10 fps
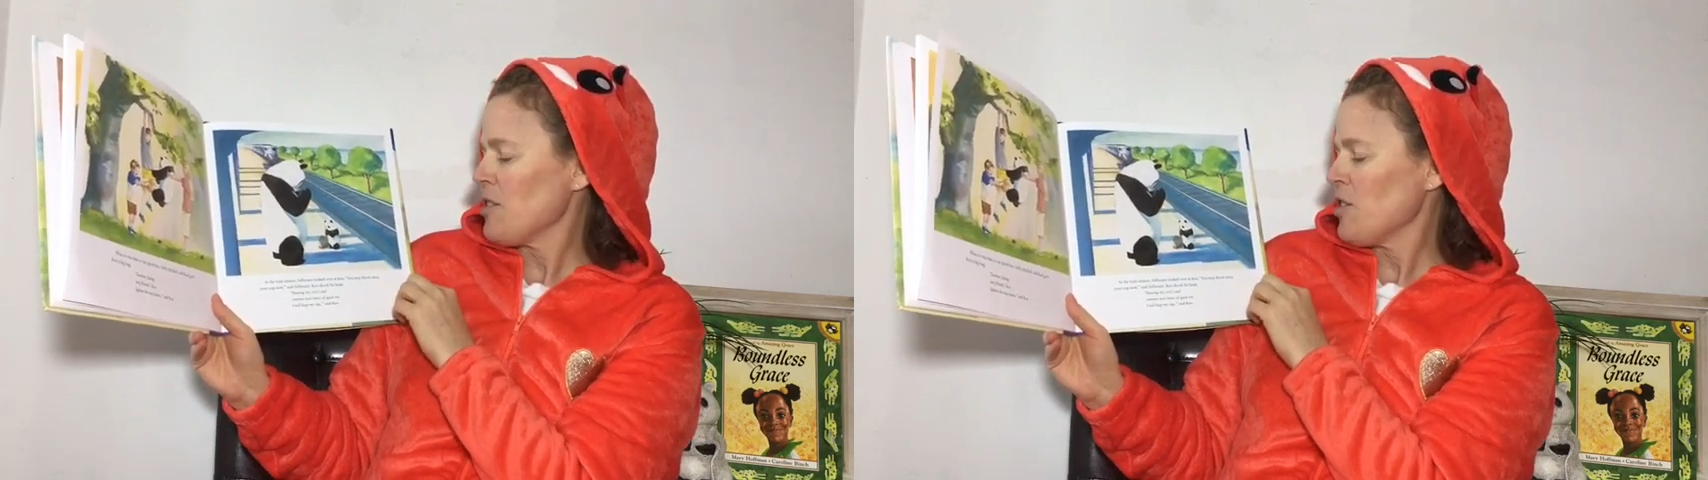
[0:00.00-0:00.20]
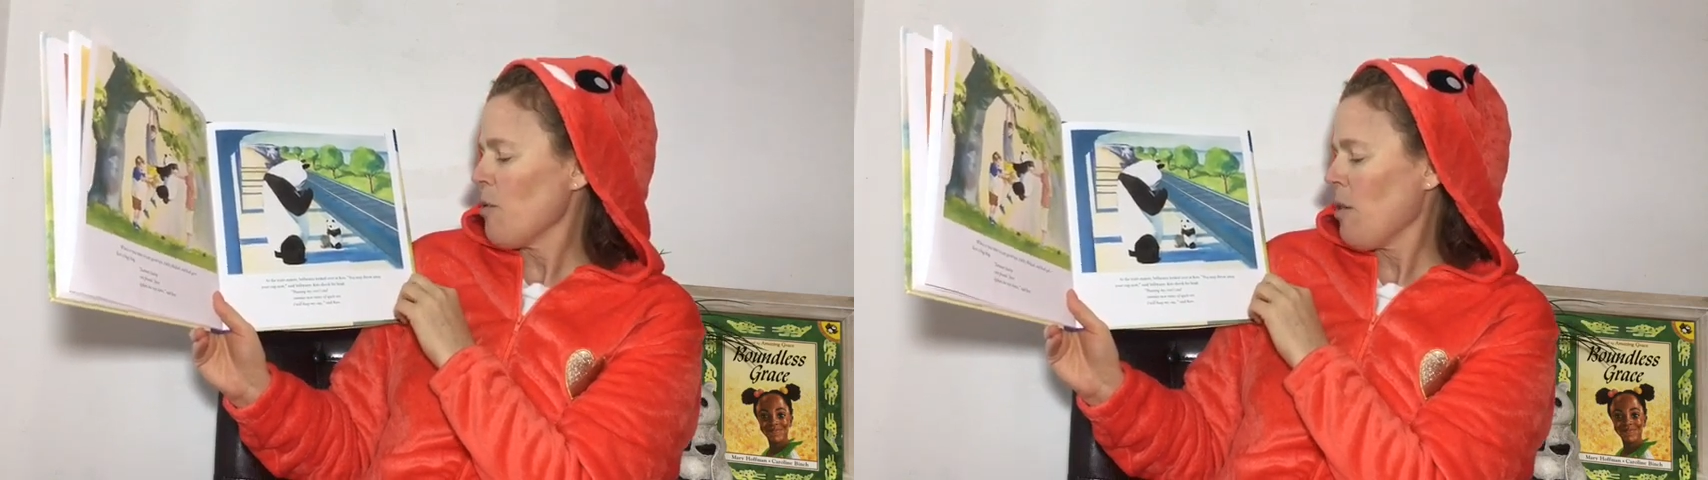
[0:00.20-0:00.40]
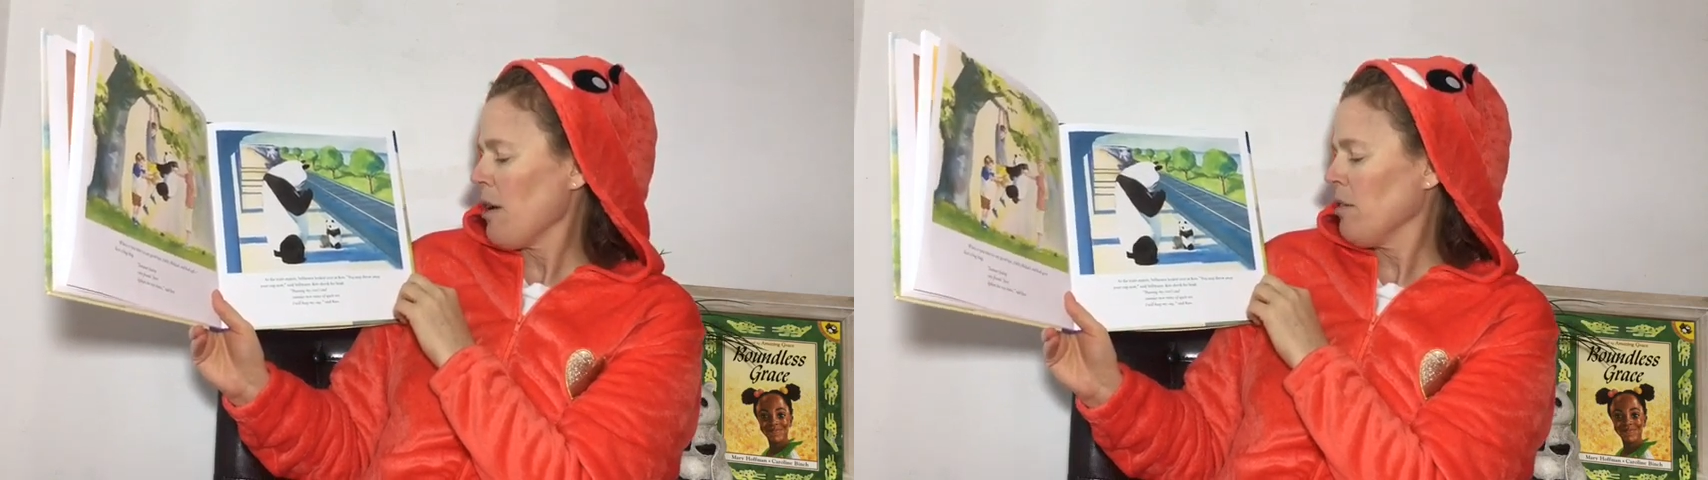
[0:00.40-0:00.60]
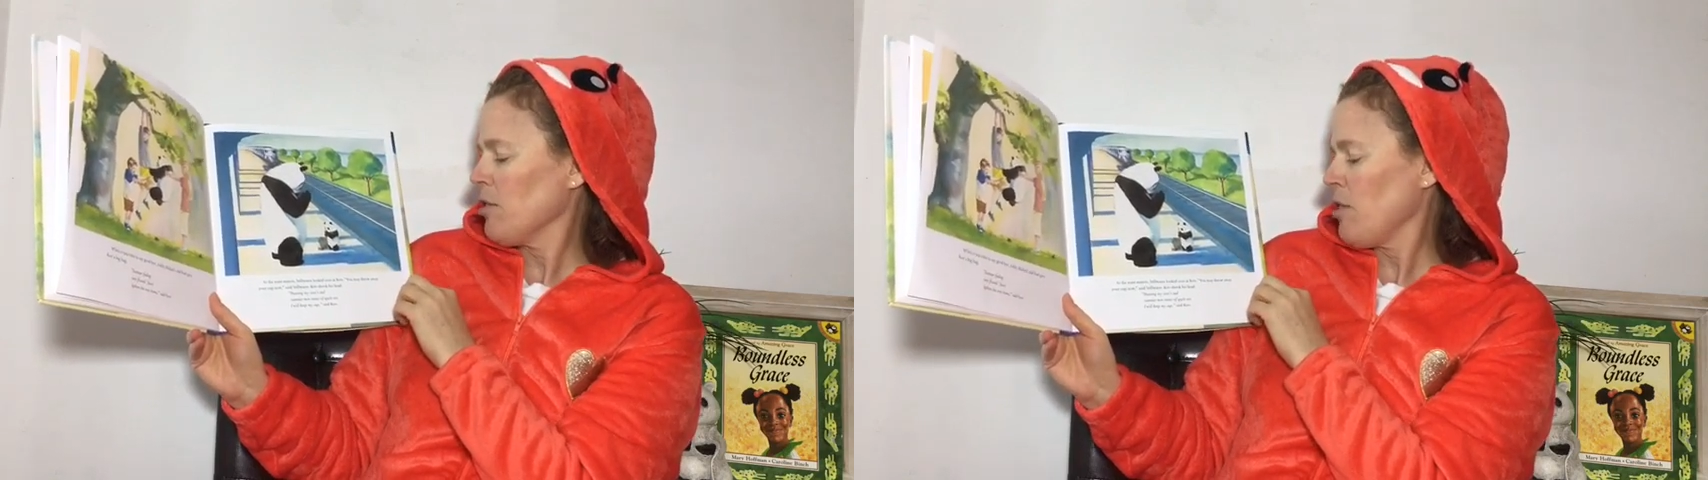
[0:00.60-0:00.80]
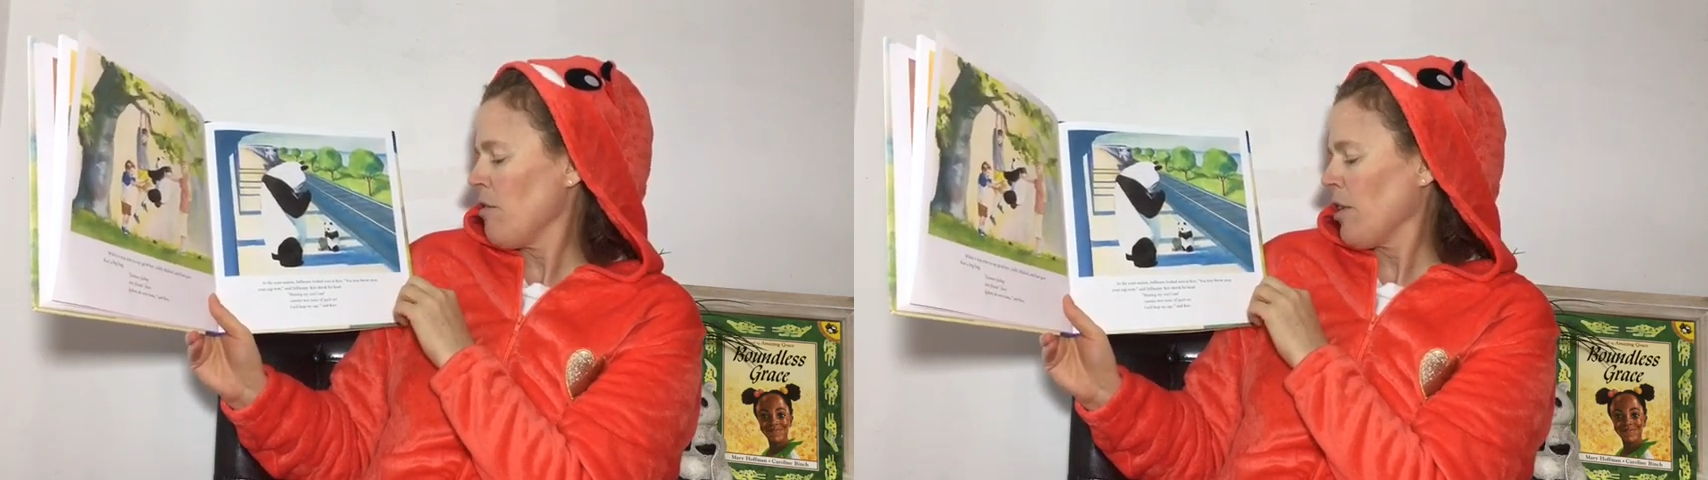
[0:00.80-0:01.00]
Stillwater
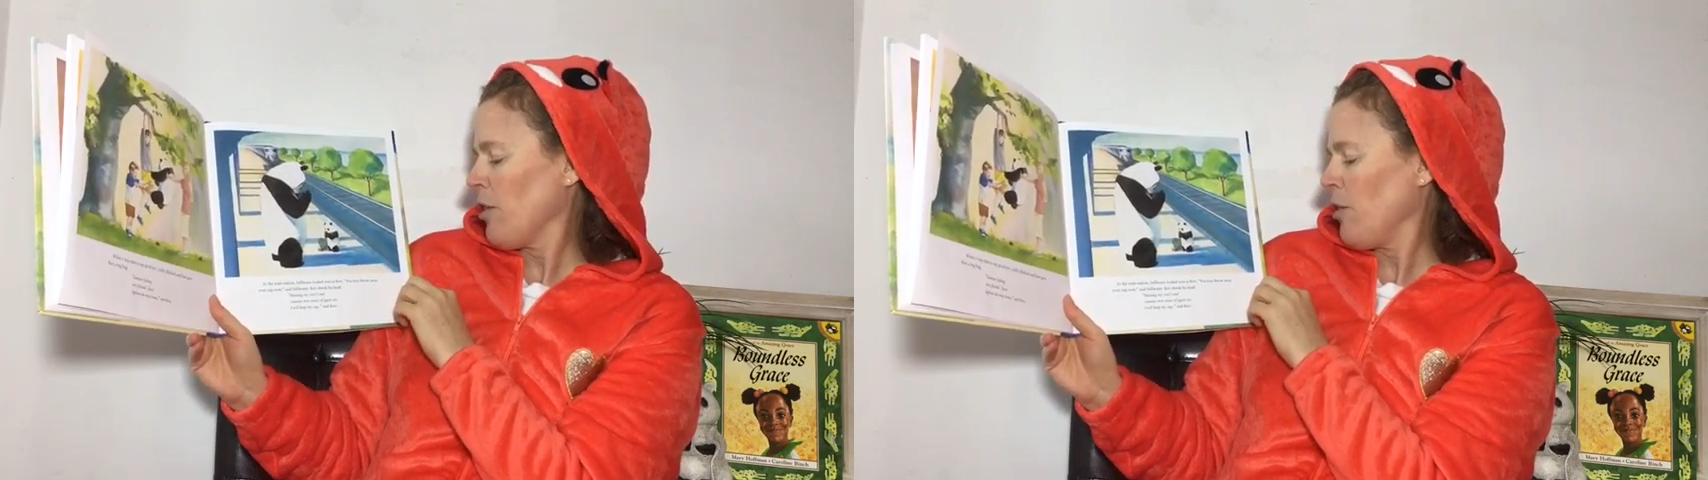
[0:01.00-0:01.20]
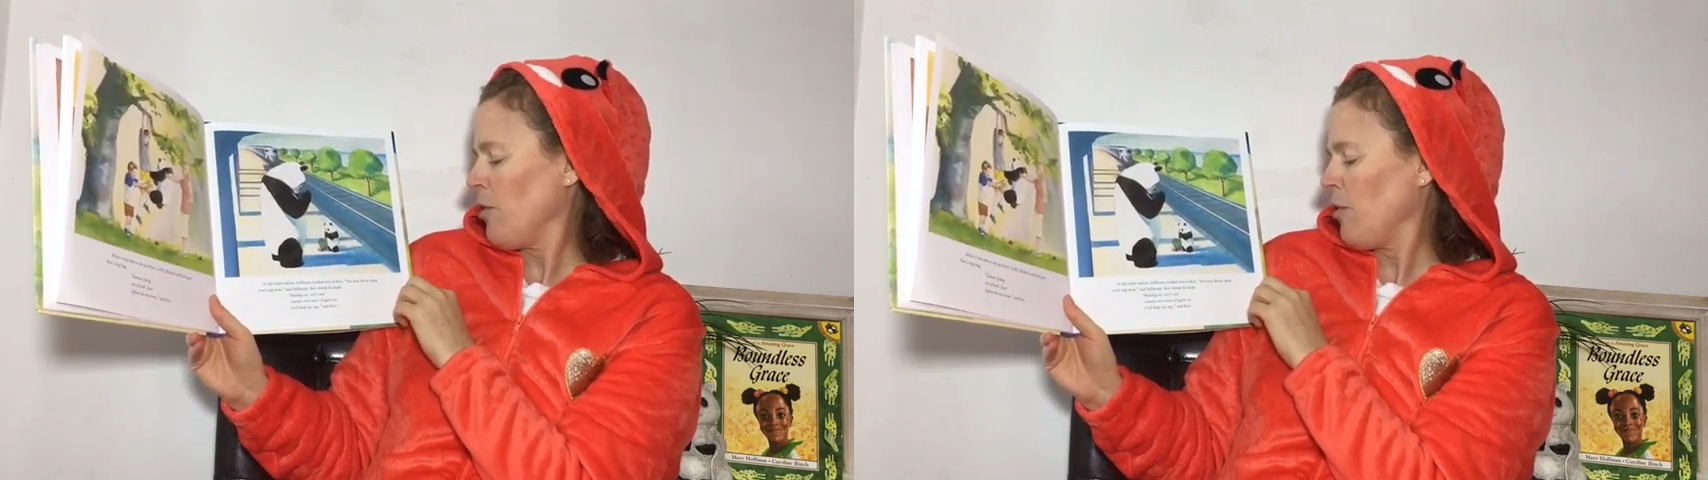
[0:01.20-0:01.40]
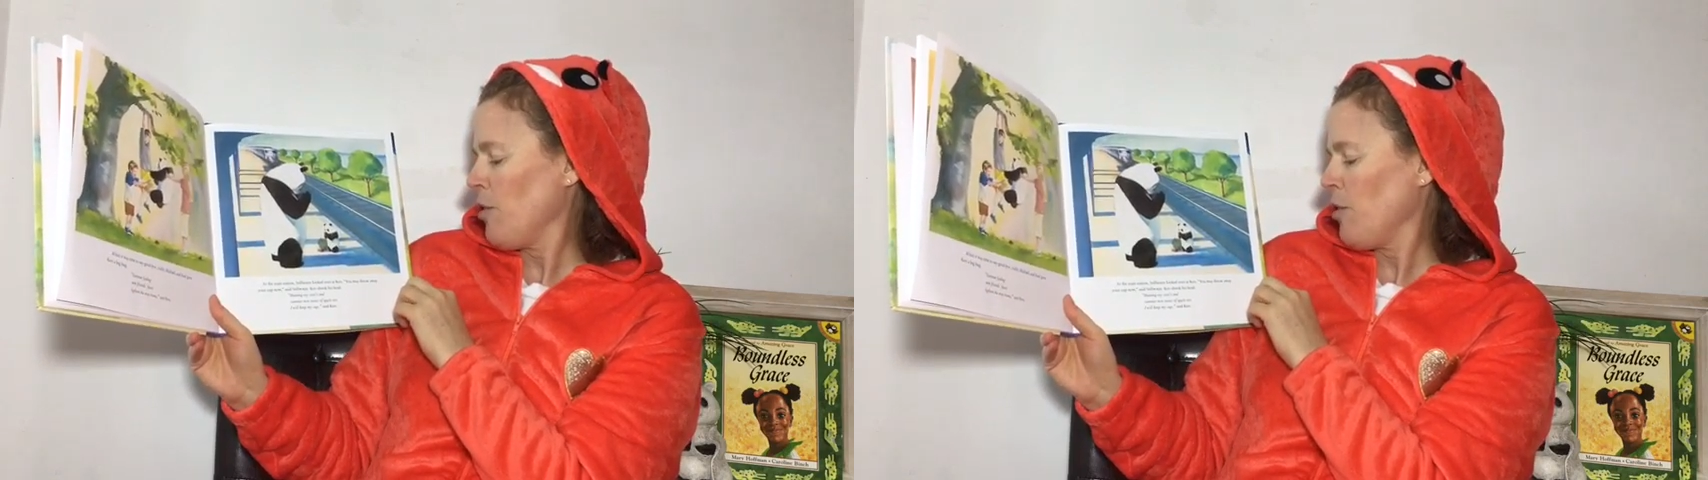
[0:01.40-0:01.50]
looked over at Coo.